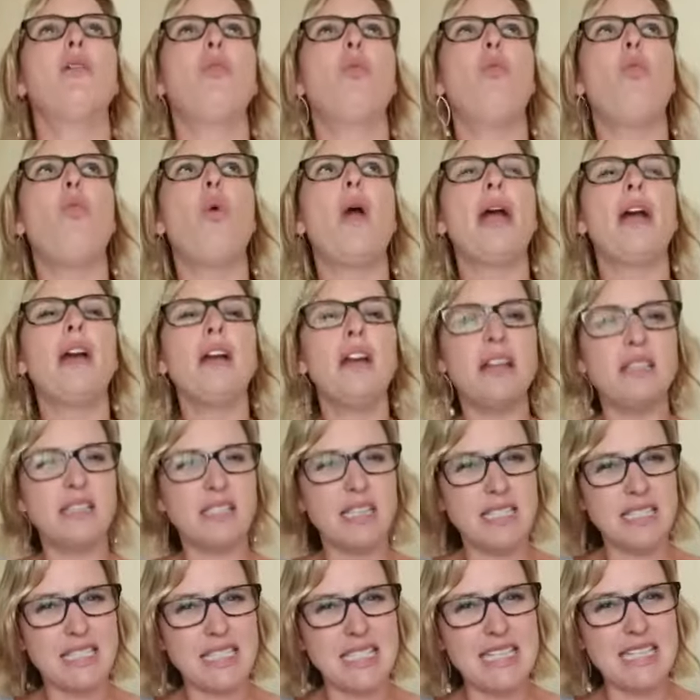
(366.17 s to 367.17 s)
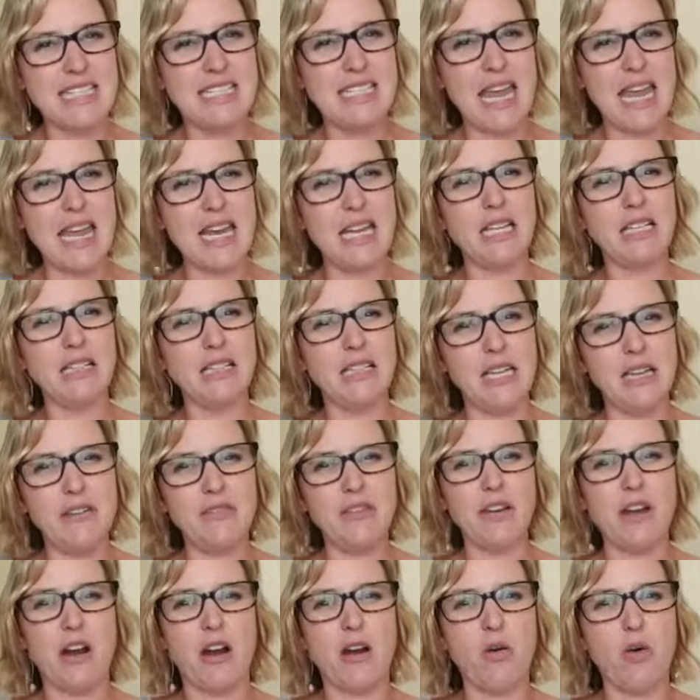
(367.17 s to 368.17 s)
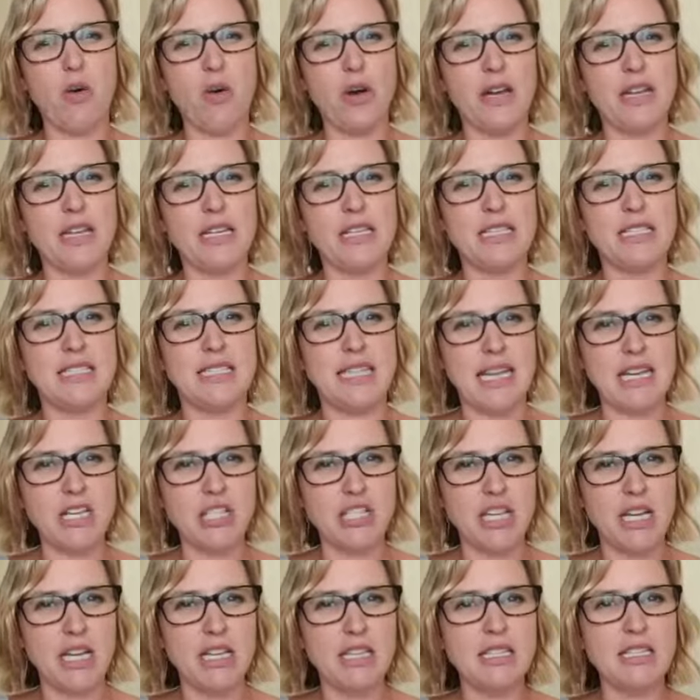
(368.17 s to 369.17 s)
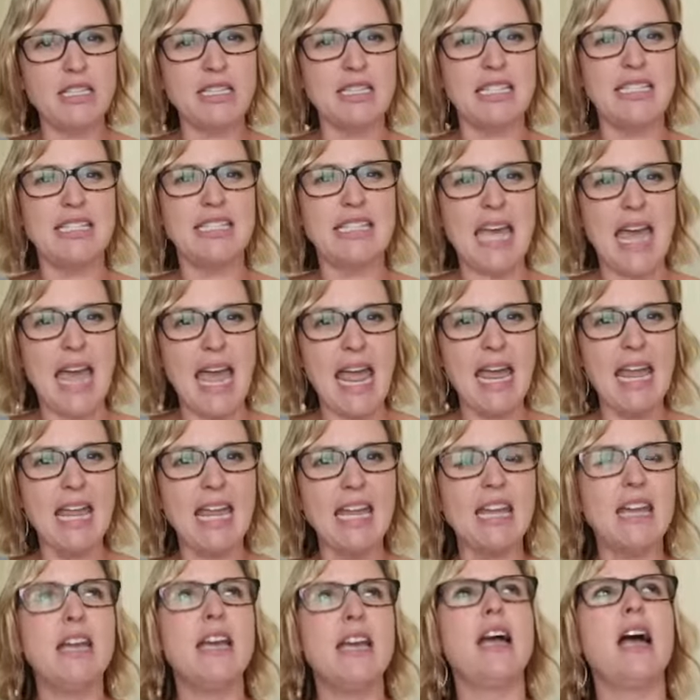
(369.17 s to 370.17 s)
where does the data live in our organization today?